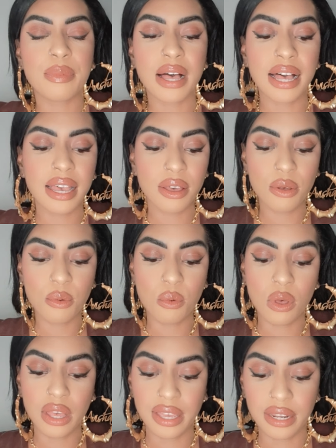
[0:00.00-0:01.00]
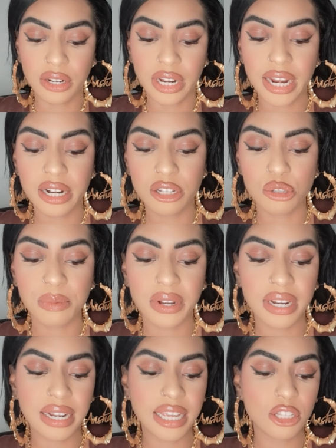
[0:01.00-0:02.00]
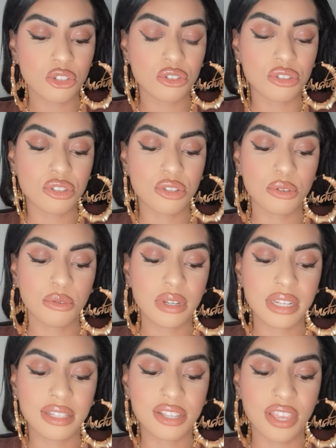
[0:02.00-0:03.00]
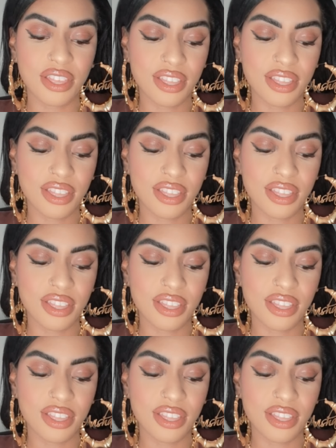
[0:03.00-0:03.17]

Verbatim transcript: Pile one, creator spirit and angels tune into